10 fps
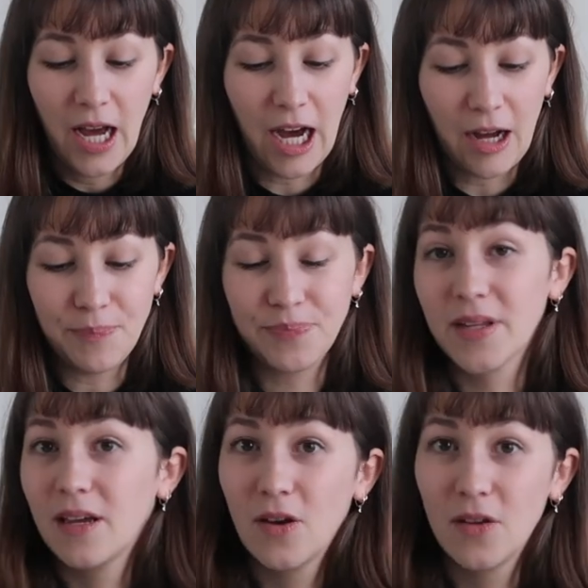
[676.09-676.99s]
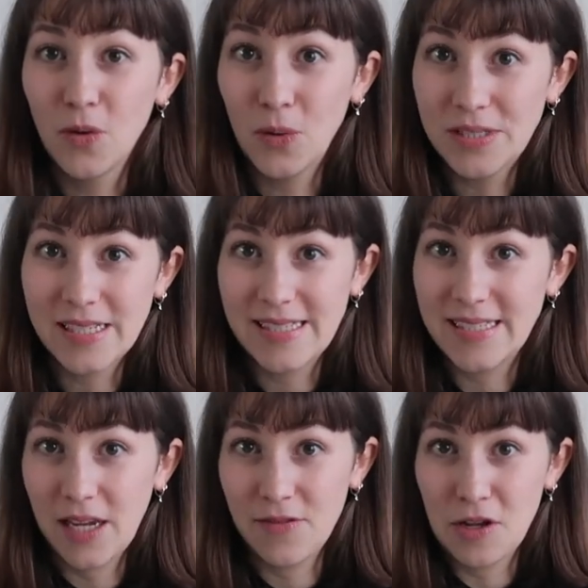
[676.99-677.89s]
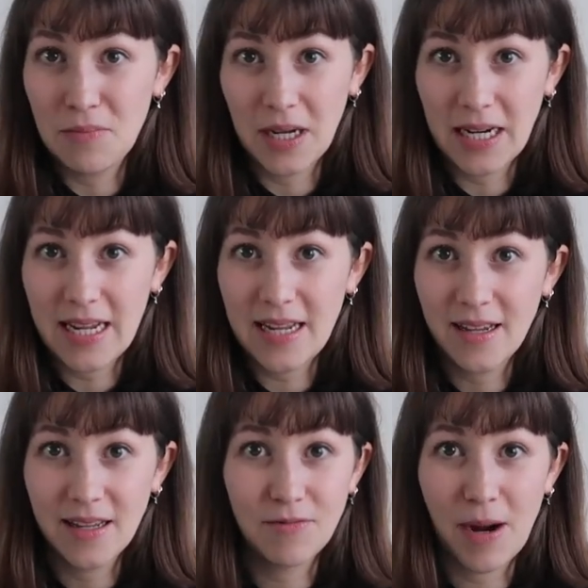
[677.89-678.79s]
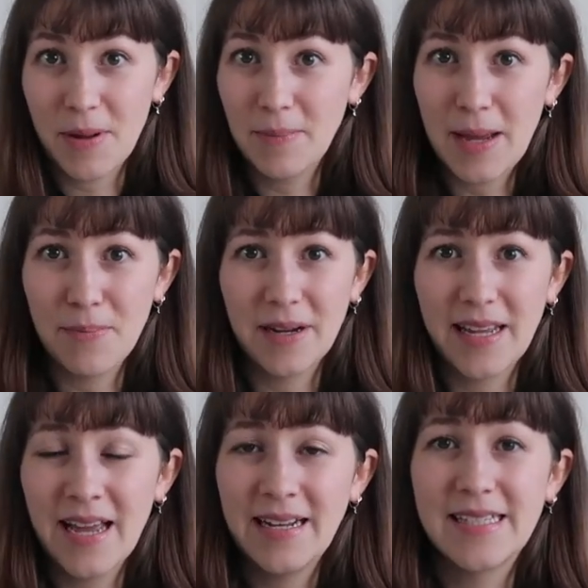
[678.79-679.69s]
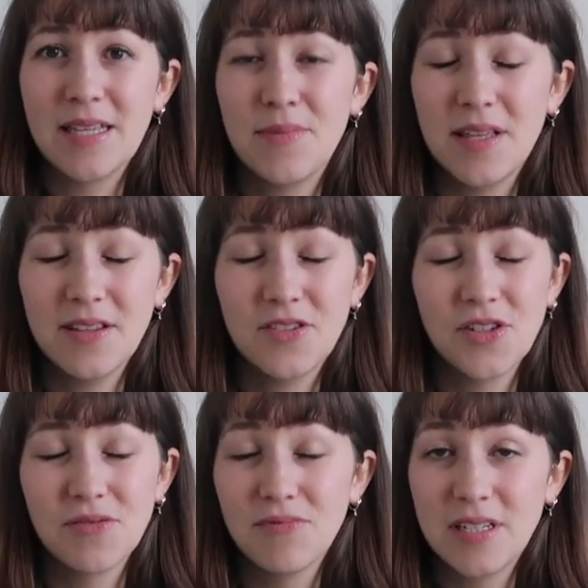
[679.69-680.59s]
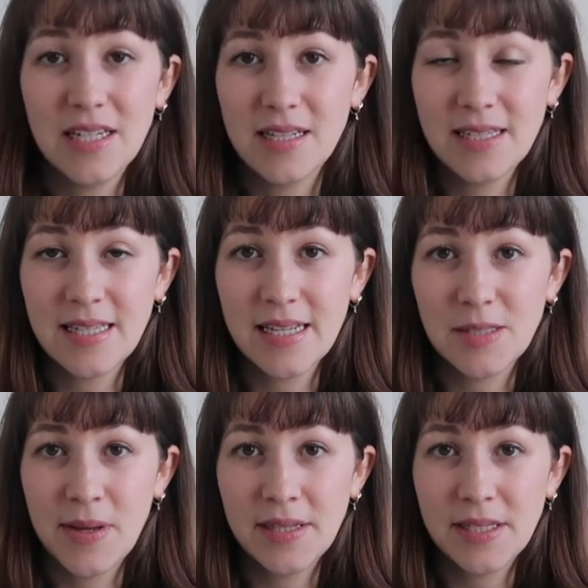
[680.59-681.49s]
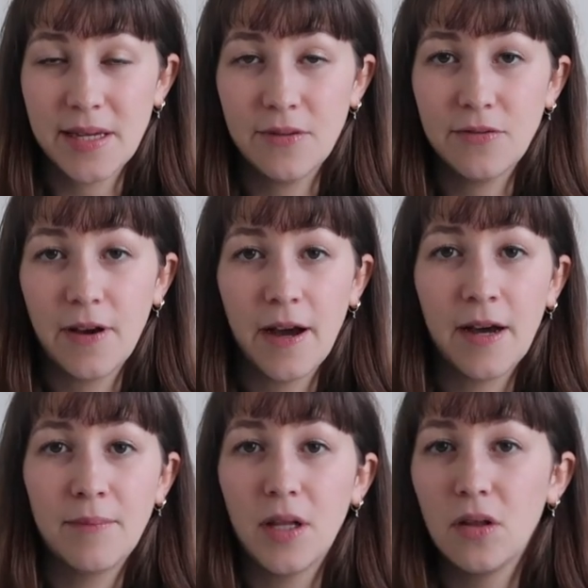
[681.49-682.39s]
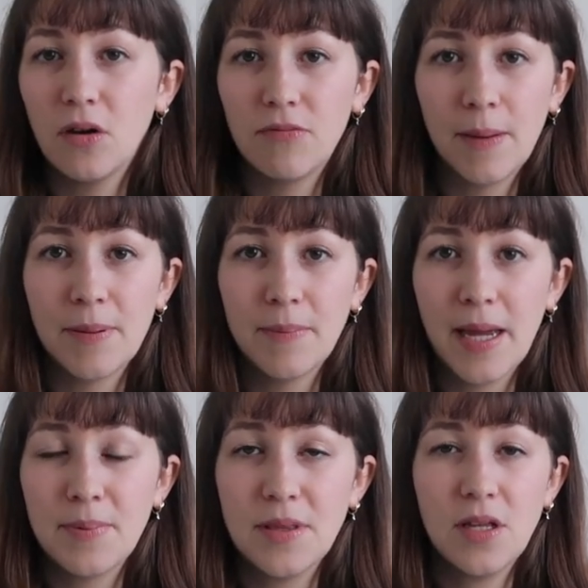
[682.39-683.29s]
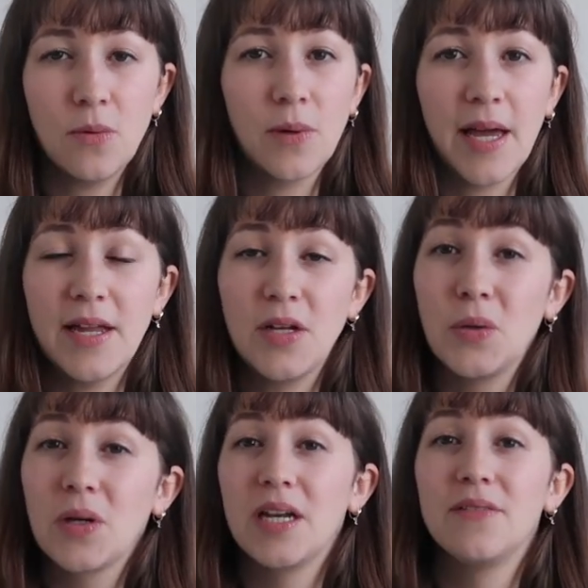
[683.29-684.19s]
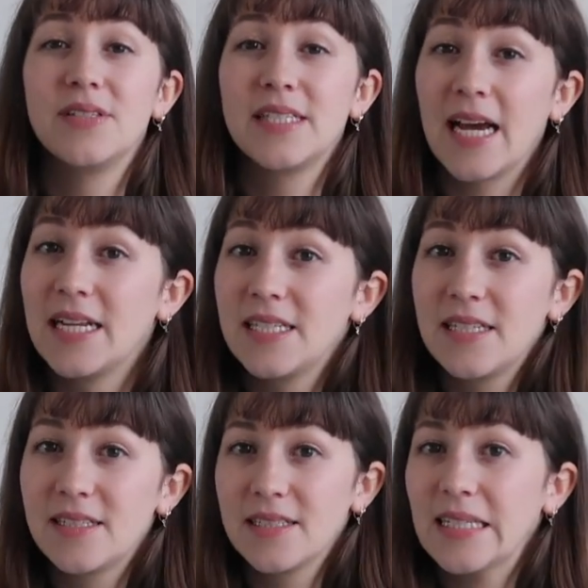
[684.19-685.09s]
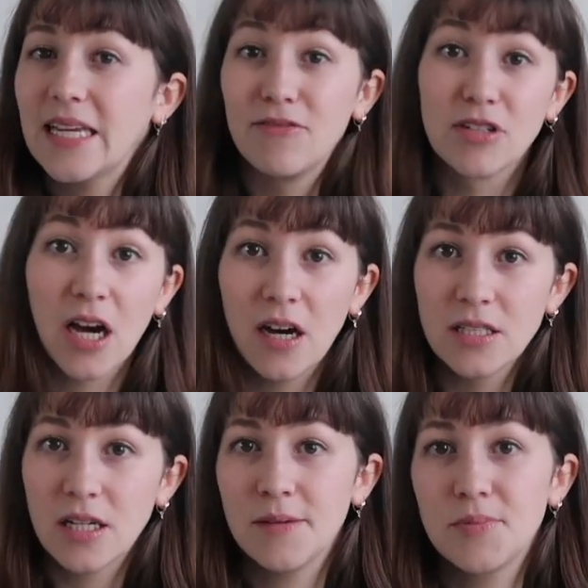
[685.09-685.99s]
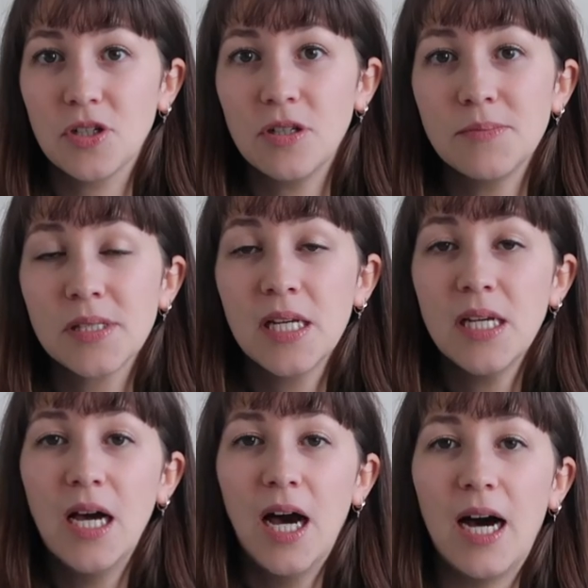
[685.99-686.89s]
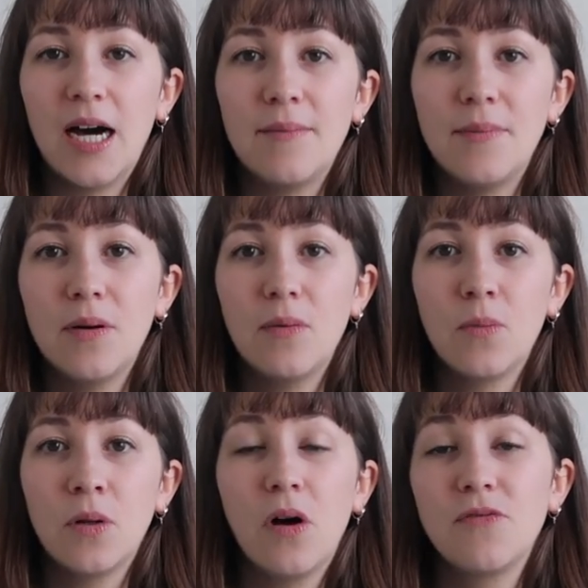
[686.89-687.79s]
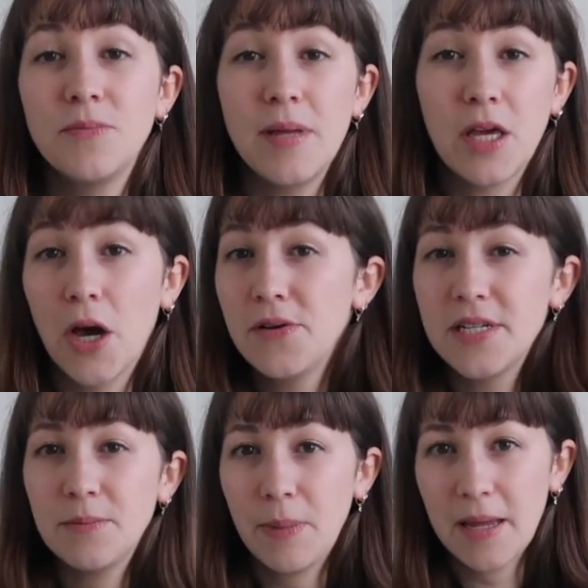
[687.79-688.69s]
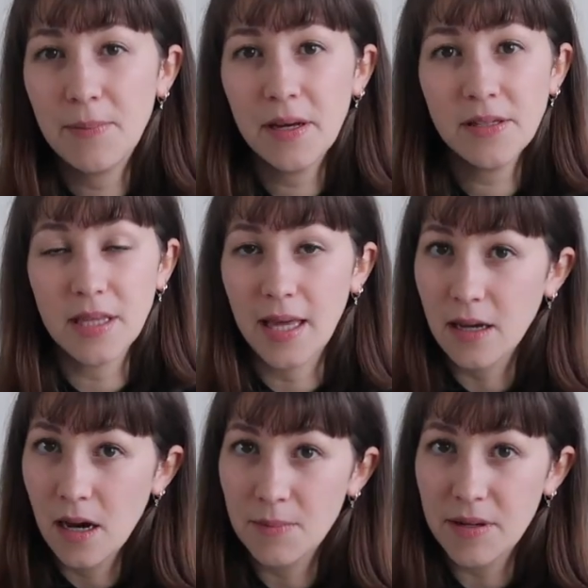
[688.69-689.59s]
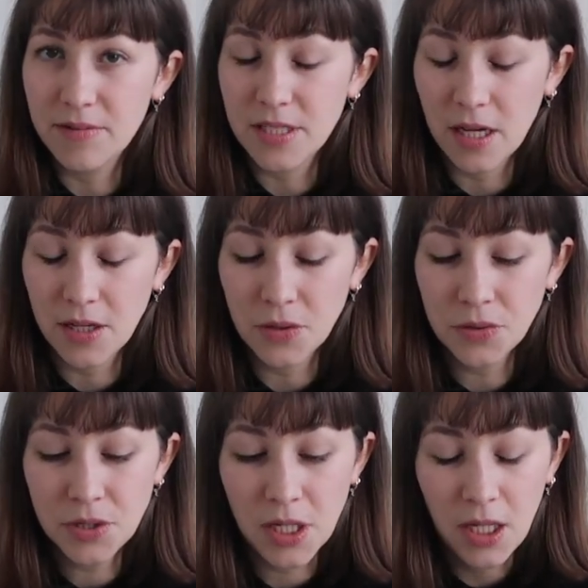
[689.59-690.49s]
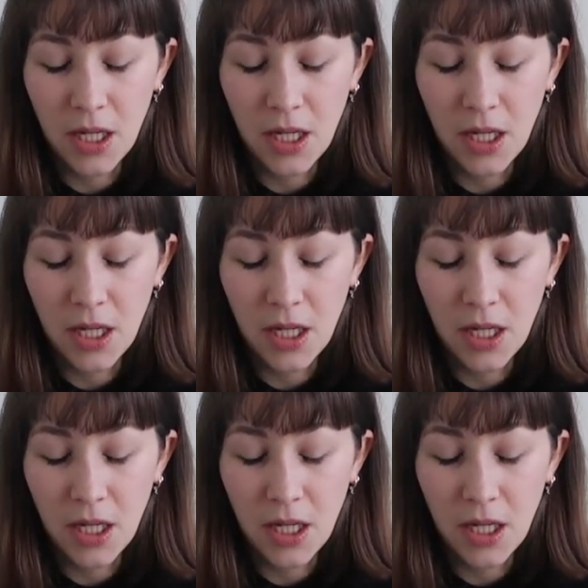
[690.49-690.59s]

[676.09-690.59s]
Of course, this is saving you money. Wrapping paper, again, is something that's just ridiculously expensive. A lot of wrapping paper that you will get in your kind of standard gift card type shops will often be coated paper, so that can't be recycled.